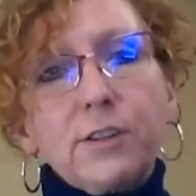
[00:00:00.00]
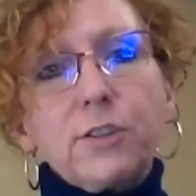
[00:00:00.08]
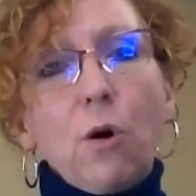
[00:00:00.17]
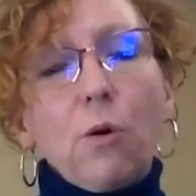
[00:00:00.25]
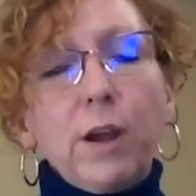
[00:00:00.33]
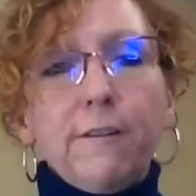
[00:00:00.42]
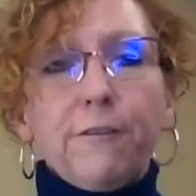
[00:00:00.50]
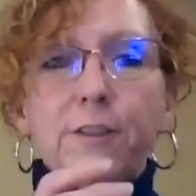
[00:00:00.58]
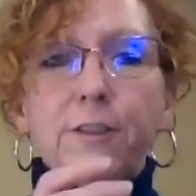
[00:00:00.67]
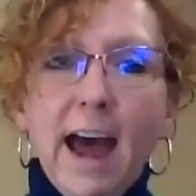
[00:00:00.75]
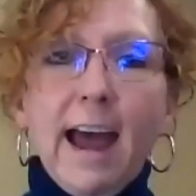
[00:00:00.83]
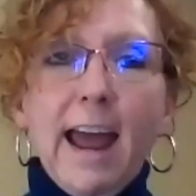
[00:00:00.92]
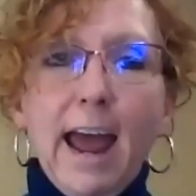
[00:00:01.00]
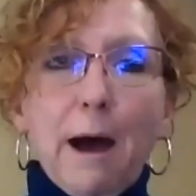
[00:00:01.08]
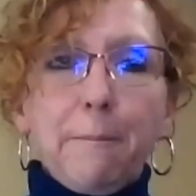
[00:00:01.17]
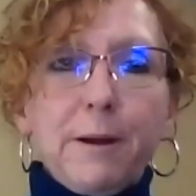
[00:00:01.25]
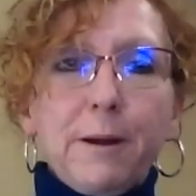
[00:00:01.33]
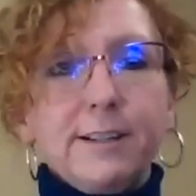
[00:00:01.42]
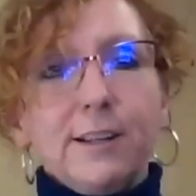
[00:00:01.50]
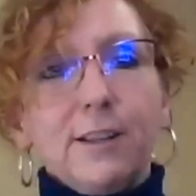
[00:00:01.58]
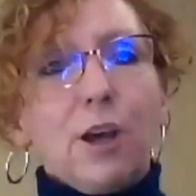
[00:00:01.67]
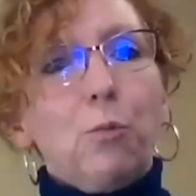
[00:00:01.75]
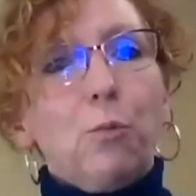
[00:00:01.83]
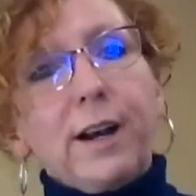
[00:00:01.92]
So if that happened,
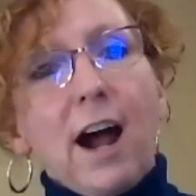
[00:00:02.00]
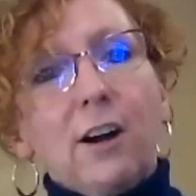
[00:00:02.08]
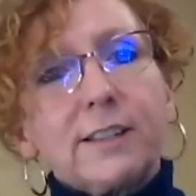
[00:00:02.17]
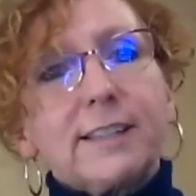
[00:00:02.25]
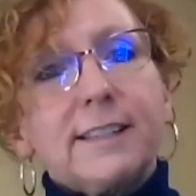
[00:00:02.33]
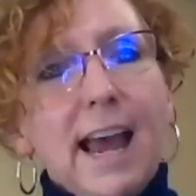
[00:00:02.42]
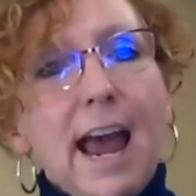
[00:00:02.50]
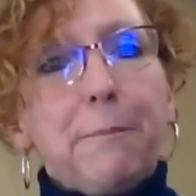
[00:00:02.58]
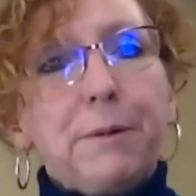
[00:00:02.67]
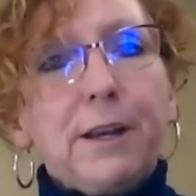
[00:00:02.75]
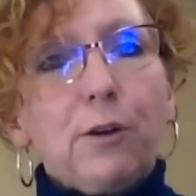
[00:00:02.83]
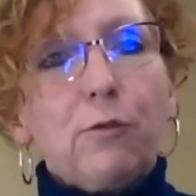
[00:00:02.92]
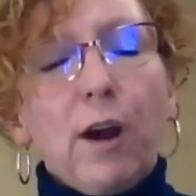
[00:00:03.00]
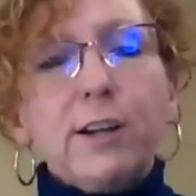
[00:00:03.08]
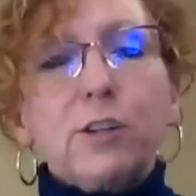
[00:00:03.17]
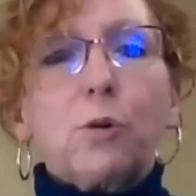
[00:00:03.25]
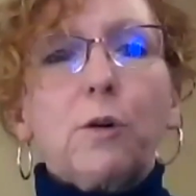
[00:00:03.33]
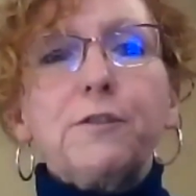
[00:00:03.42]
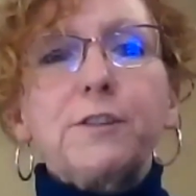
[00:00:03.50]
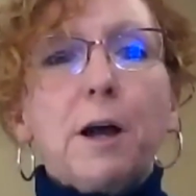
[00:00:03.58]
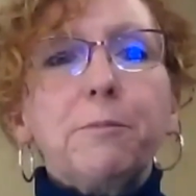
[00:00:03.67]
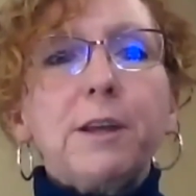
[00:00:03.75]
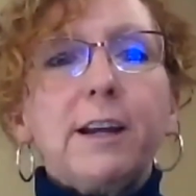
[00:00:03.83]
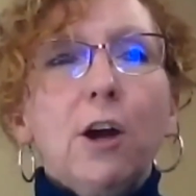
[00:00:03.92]
then what else is happening, right? So if
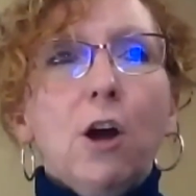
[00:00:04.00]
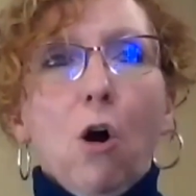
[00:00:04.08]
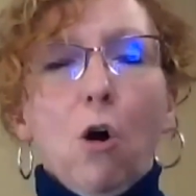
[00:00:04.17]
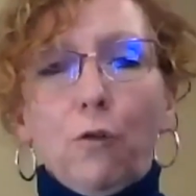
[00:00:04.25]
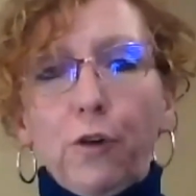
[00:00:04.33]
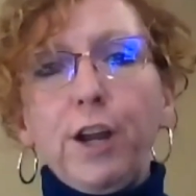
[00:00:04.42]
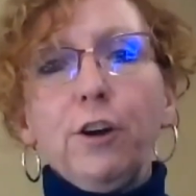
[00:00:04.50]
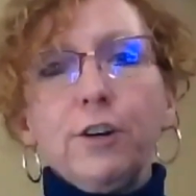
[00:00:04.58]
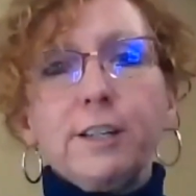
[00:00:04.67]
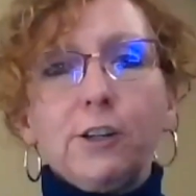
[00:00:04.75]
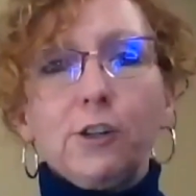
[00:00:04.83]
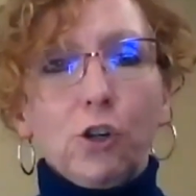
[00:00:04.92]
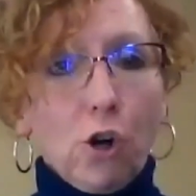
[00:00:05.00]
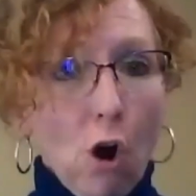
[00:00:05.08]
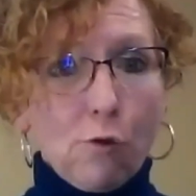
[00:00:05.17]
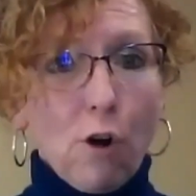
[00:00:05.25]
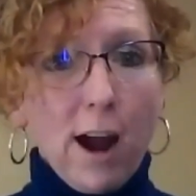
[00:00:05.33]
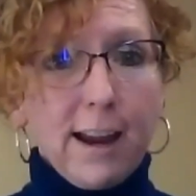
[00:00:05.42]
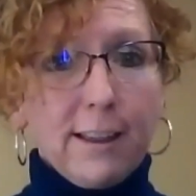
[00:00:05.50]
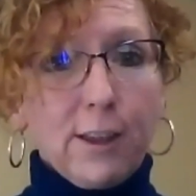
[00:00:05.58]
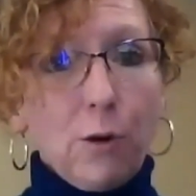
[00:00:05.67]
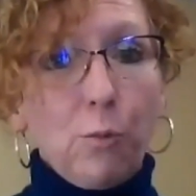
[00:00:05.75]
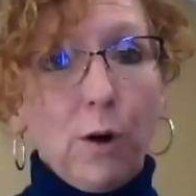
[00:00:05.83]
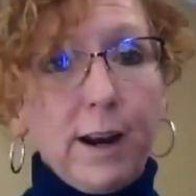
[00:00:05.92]
something over here didn't go right,
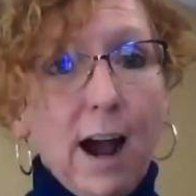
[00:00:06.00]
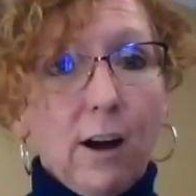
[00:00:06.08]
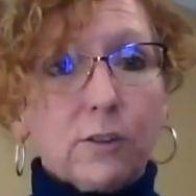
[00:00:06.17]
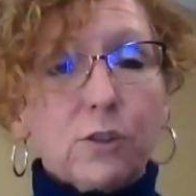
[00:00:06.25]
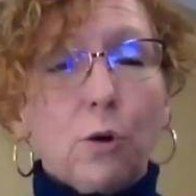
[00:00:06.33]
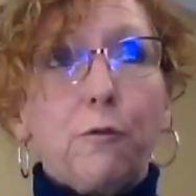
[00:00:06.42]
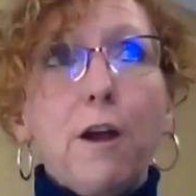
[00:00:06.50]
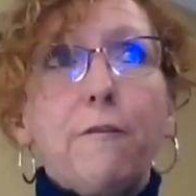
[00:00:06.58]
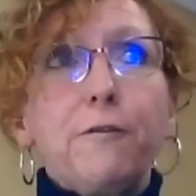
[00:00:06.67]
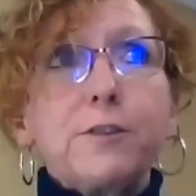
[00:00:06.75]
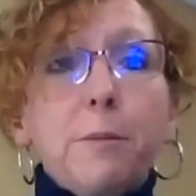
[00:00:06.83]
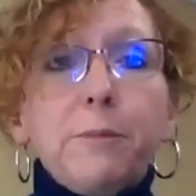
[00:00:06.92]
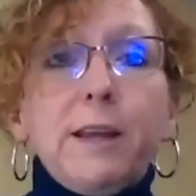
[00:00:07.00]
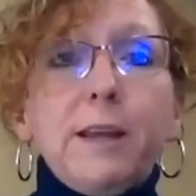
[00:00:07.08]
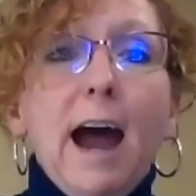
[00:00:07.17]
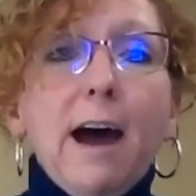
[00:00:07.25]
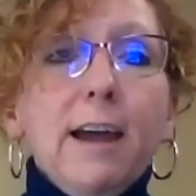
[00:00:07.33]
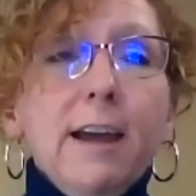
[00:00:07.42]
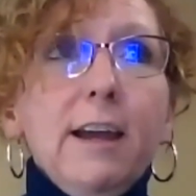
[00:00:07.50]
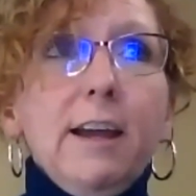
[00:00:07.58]
then what else? So if something got